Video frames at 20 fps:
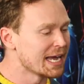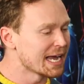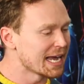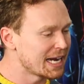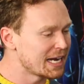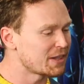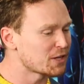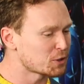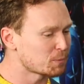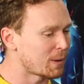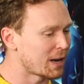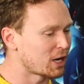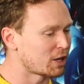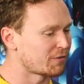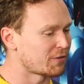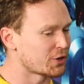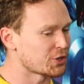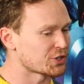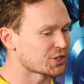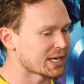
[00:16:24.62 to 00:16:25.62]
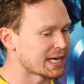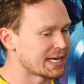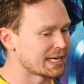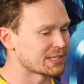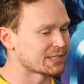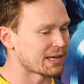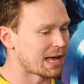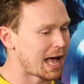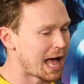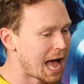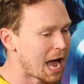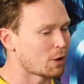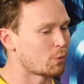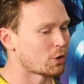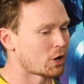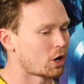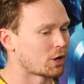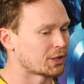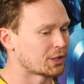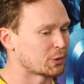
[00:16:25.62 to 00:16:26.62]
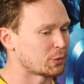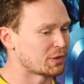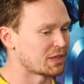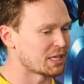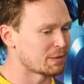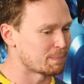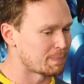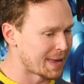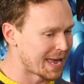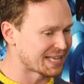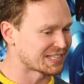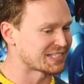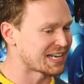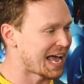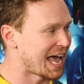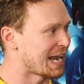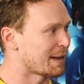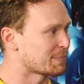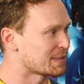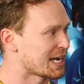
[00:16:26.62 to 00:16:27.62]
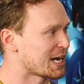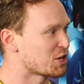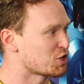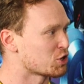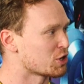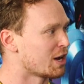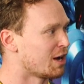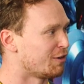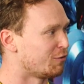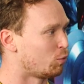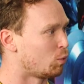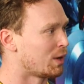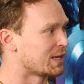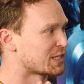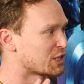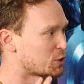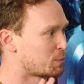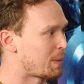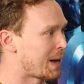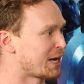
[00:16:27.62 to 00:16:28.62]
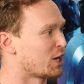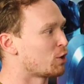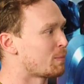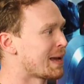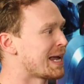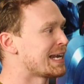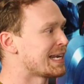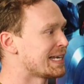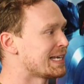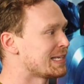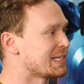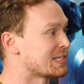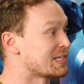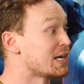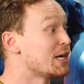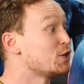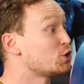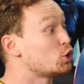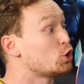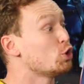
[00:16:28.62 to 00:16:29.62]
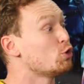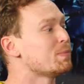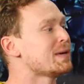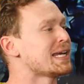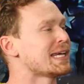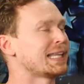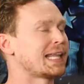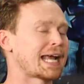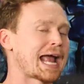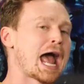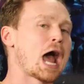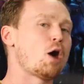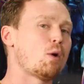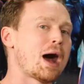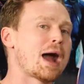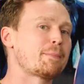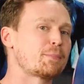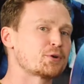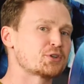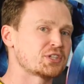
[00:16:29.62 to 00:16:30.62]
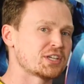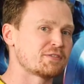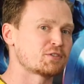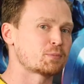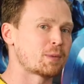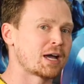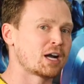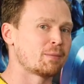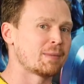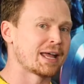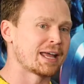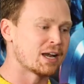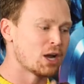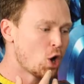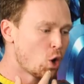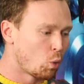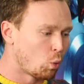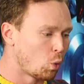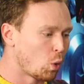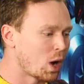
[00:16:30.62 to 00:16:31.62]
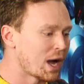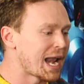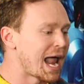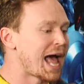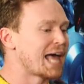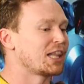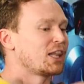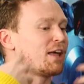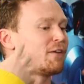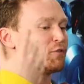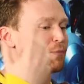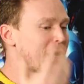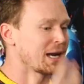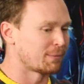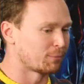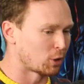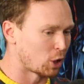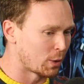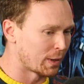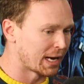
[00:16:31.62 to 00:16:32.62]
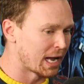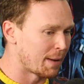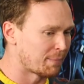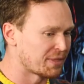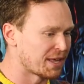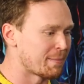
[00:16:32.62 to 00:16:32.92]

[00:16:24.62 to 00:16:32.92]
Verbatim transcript: Into the Spider Verse is, I would argue, the best adaptation of what Spider Man is to me, like how I perceive Spider Man, what I loved about him growing up.